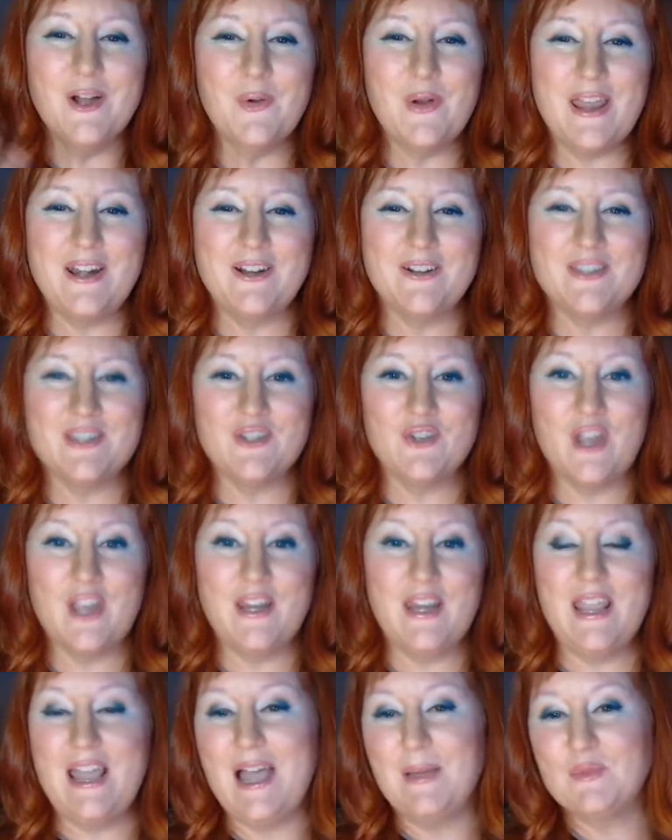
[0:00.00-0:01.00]
writers in
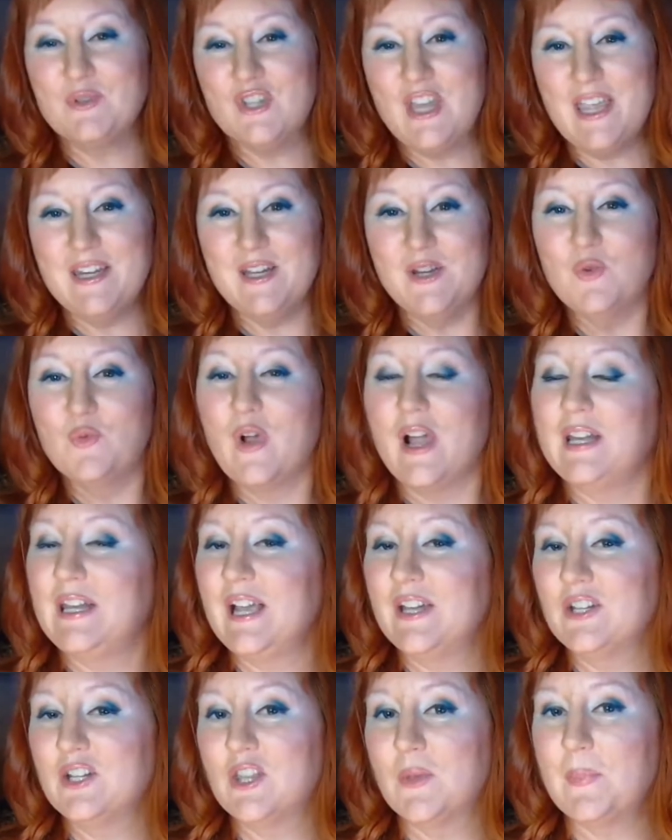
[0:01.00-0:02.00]
training, I'm Shanon, writing
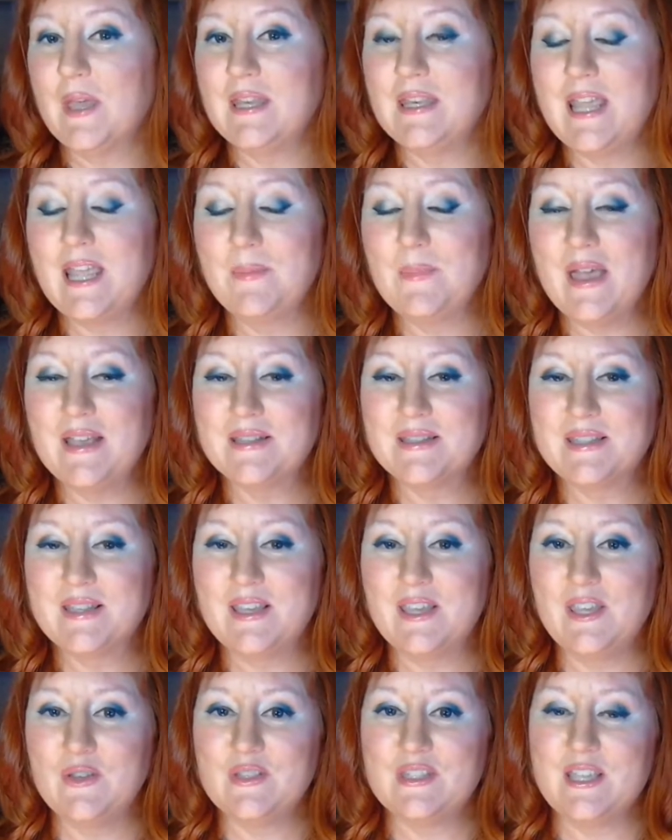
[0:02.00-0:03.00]
under the pen name
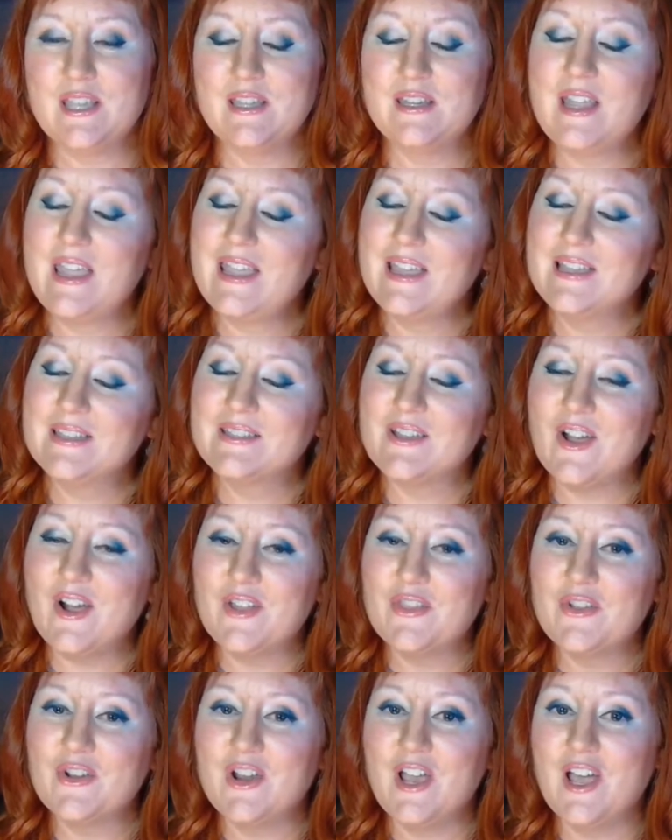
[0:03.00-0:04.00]
SC Huston and
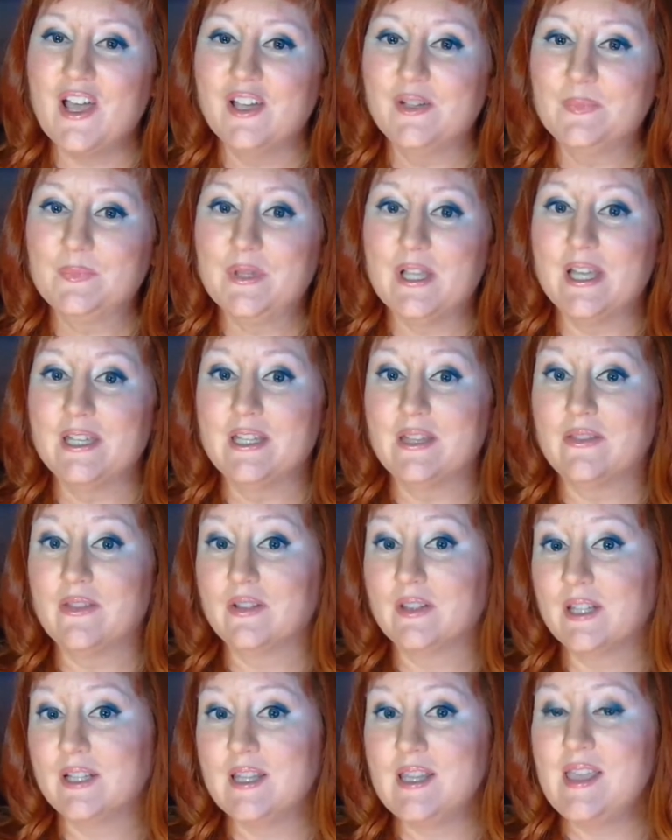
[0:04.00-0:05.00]
author of Blood of the
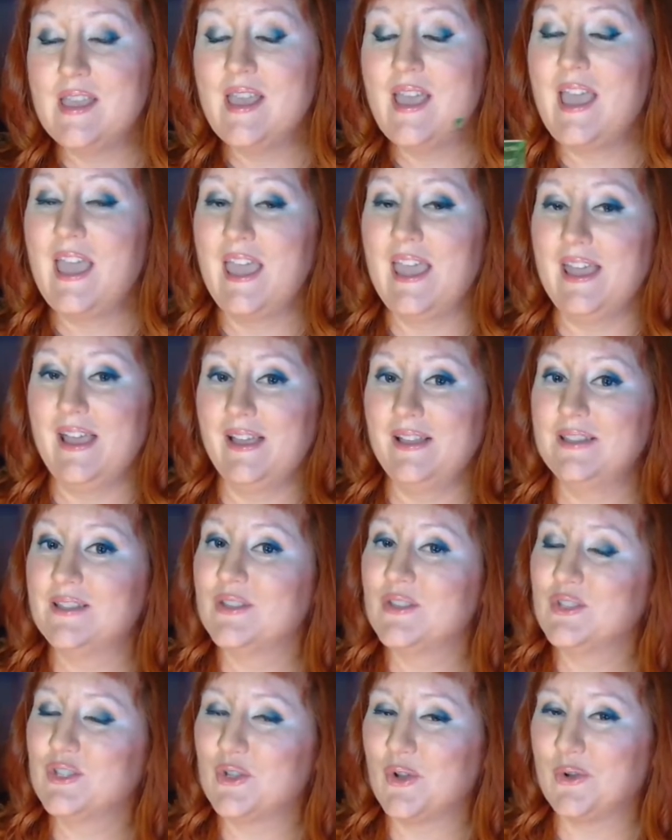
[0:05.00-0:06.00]
Lily
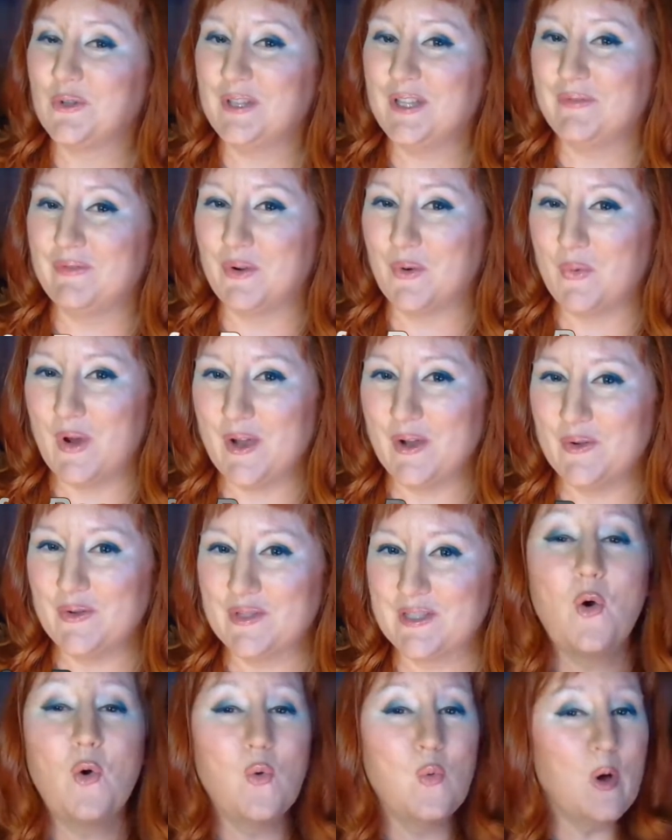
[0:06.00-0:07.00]
and Soul of a
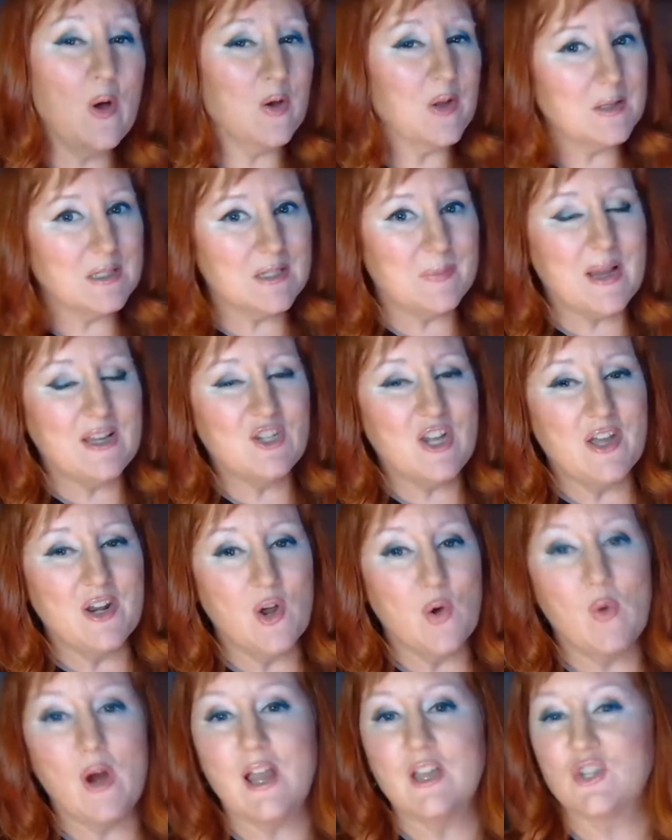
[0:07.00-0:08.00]
Rose. Welcome to my
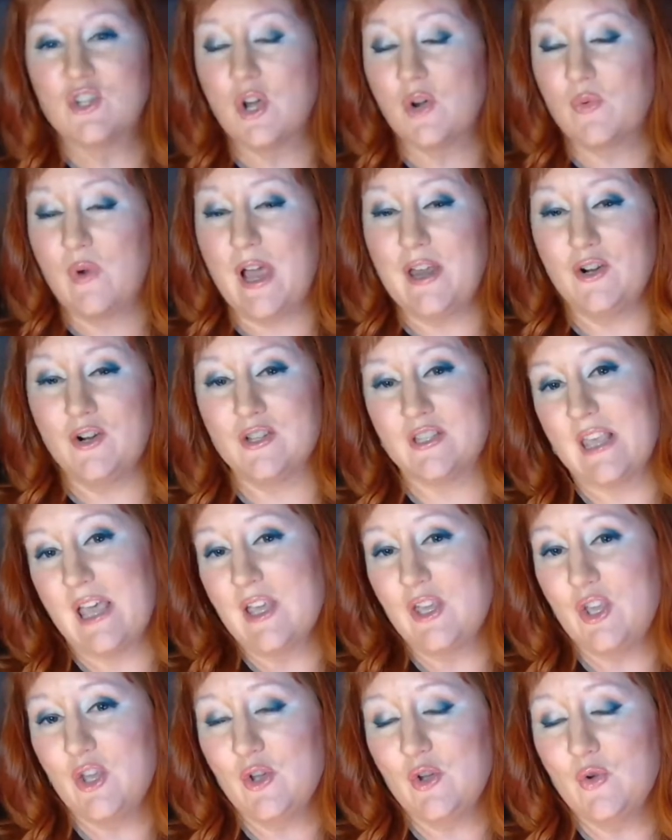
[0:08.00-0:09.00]
channel where I show writers
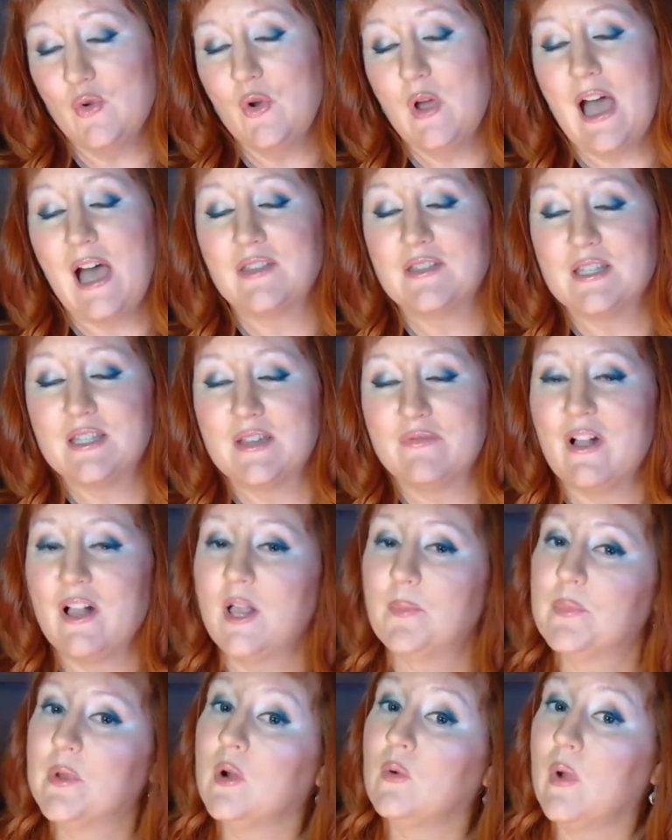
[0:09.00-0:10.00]
like you how to
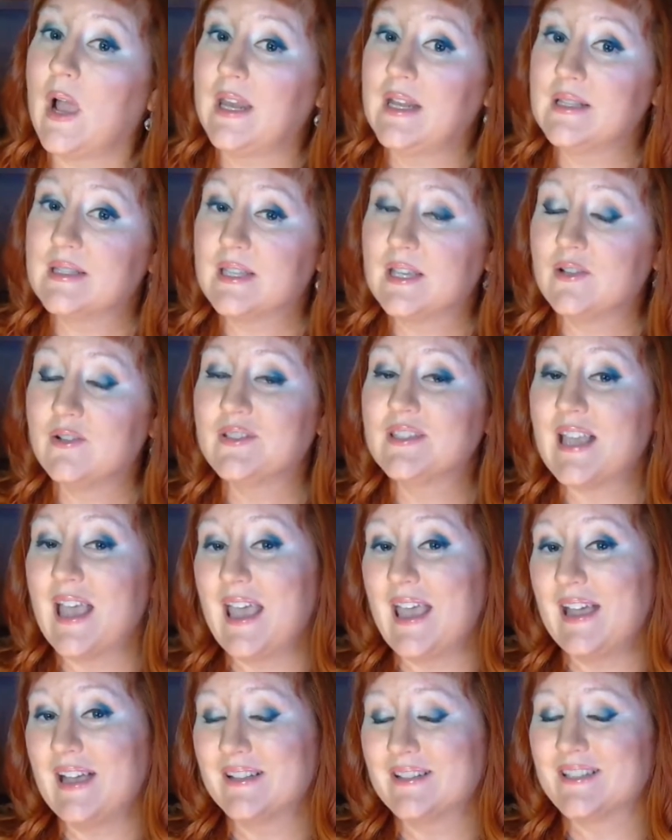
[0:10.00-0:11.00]
develop your writing skills
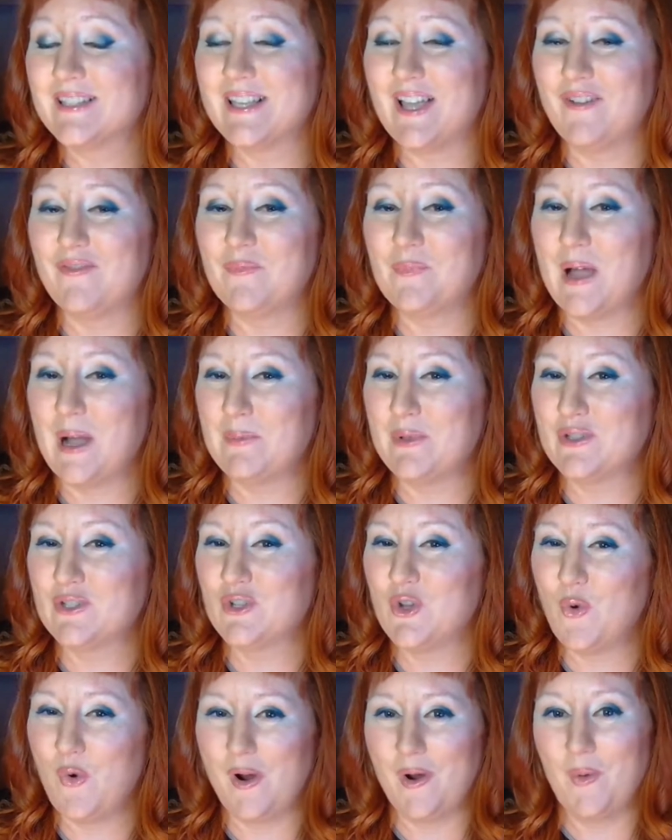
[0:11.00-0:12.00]
and
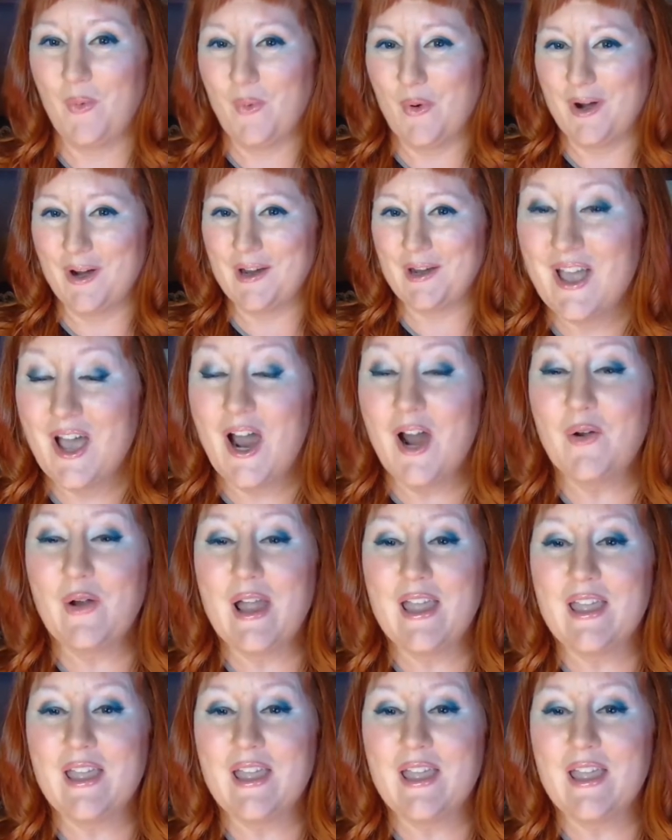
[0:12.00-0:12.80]
self-publish your work. Alright,